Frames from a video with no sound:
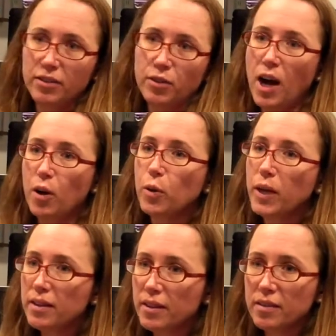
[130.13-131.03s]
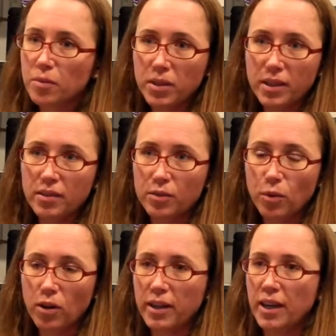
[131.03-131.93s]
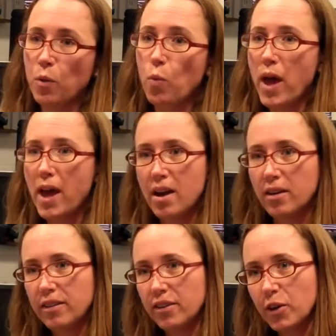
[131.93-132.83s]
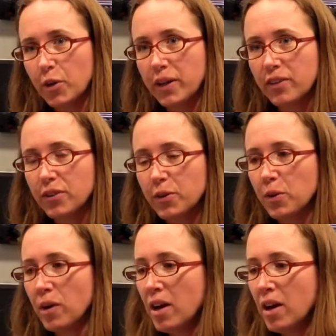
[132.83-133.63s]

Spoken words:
So how quickly somebody is walking, where they're going to,